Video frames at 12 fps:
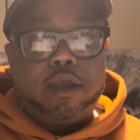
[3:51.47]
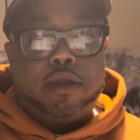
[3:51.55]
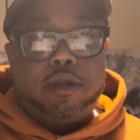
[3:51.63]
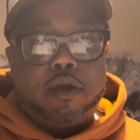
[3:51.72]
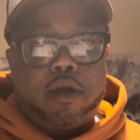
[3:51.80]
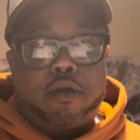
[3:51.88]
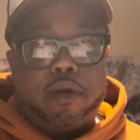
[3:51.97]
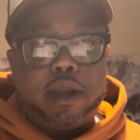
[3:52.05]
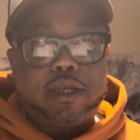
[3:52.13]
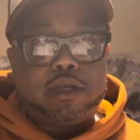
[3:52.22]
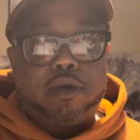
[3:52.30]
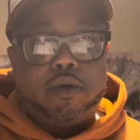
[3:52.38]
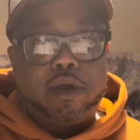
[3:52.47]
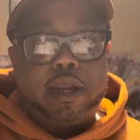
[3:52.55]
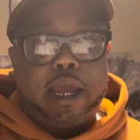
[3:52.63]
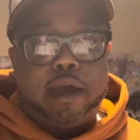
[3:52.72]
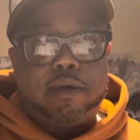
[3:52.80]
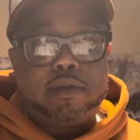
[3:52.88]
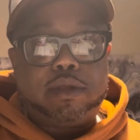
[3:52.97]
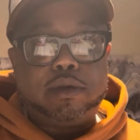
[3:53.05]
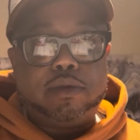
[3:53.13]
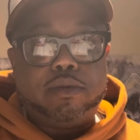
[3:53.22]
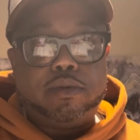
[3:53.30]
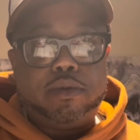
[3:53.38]
your credit score down
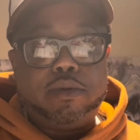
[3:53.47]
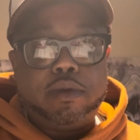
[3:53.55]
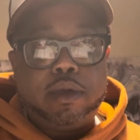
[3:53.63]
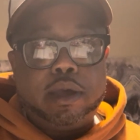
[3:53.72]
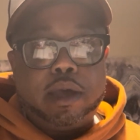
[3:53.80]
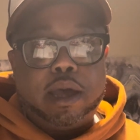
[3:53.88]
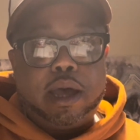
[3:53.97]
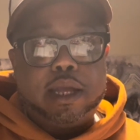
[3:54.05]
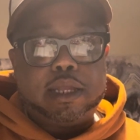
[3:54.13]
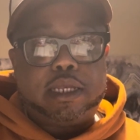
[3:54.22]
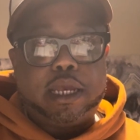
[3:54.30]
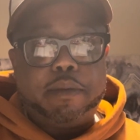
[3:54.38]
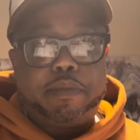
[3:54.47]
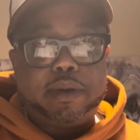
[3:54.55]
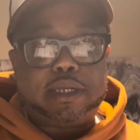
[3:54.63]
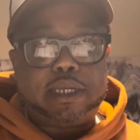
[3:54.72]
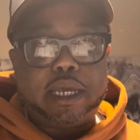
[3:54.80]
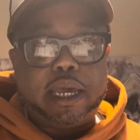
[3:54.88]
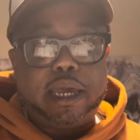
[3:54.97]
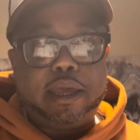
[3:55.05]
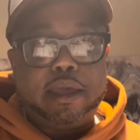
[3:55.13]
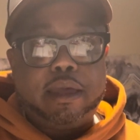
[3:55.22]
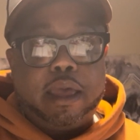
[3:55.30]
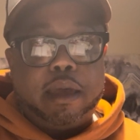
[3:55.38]
to 10%,
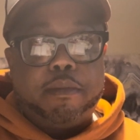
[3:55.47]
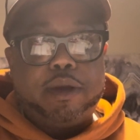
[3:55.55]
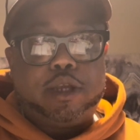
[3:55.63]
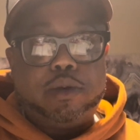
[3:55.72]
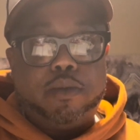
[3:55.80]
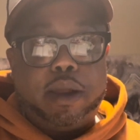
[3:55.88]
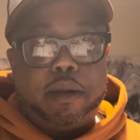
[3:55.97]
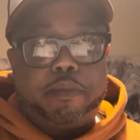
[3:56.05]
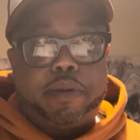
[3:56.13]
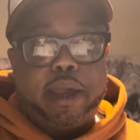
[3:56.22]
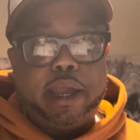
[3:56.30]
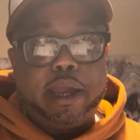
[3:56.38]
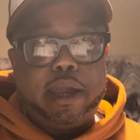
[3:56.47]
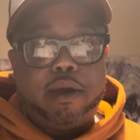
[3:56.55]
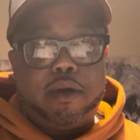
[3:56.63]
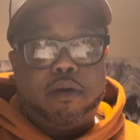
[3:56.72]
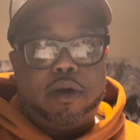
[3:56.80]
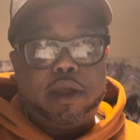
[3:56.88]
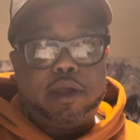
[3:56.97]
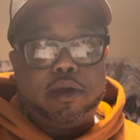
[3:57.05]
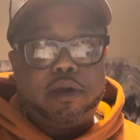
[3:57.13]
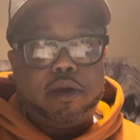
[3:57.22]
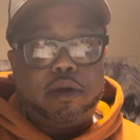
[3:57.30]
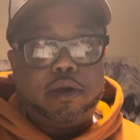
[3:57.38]
but you want to pay it on
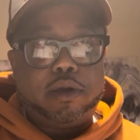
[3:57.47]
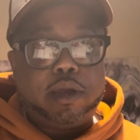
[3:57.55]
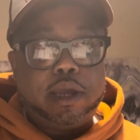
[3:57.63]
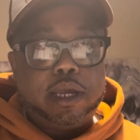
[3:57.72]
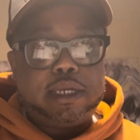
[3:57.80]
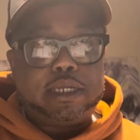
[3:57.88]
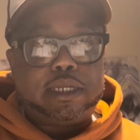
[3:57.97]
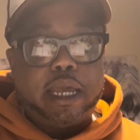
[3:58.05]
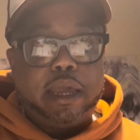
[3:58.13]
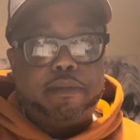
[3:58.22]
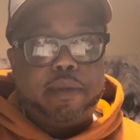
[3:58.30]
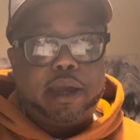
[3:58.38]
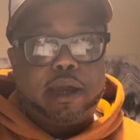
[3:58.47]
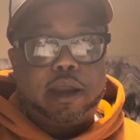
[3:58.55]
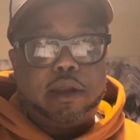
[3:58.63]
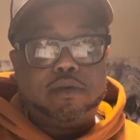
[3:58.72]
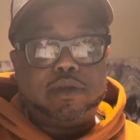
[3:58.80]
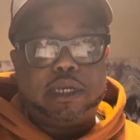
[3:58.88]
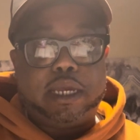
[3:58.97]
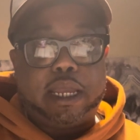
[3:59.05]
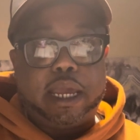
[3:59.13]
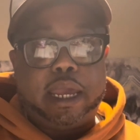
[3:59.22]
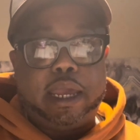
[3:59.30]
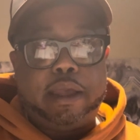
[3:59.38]
your statement closing
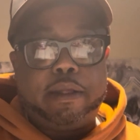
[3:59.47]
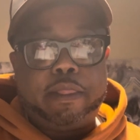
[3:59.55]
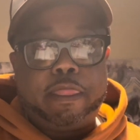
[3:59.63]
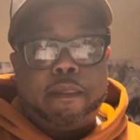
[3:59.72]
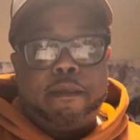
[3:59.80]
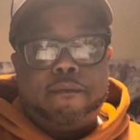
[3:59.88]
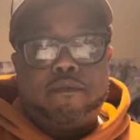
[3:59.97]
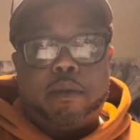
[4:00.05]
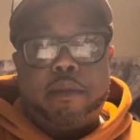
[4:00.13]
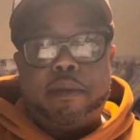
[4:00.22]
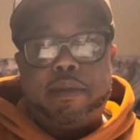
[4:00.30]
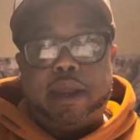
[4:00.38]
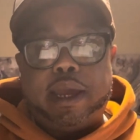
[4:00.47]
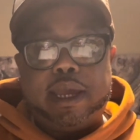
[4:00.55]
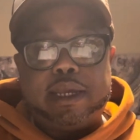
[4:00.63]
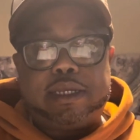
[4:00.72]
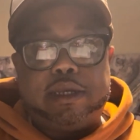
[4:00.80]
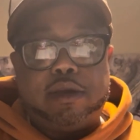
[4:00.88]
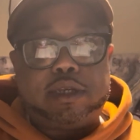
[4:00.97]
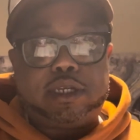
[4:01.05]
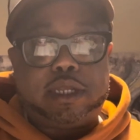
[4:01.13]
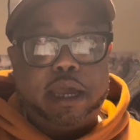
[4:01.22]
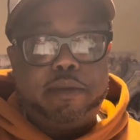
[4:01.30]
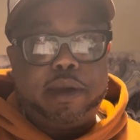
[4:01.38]
date. Remember that. So your
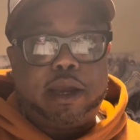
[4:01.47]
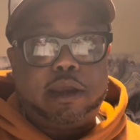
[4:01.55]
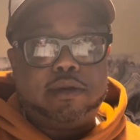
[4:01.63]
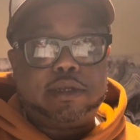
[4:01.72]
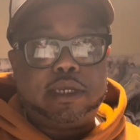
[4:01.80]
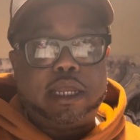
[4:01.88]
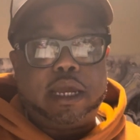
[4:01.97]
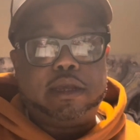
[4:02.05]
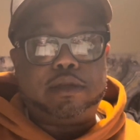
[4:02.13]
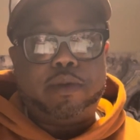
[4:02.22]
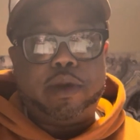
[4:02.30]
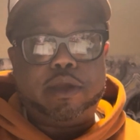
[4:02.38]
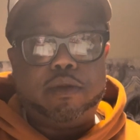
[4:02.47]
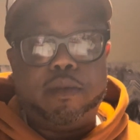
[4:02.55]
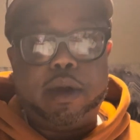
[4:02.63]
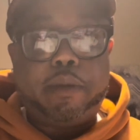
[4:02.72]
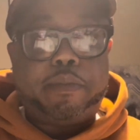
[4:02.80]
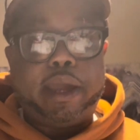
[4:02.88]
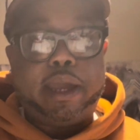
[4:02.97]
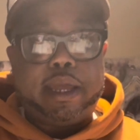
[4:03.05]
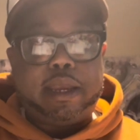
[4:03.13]
statement closing date is when you want to pay it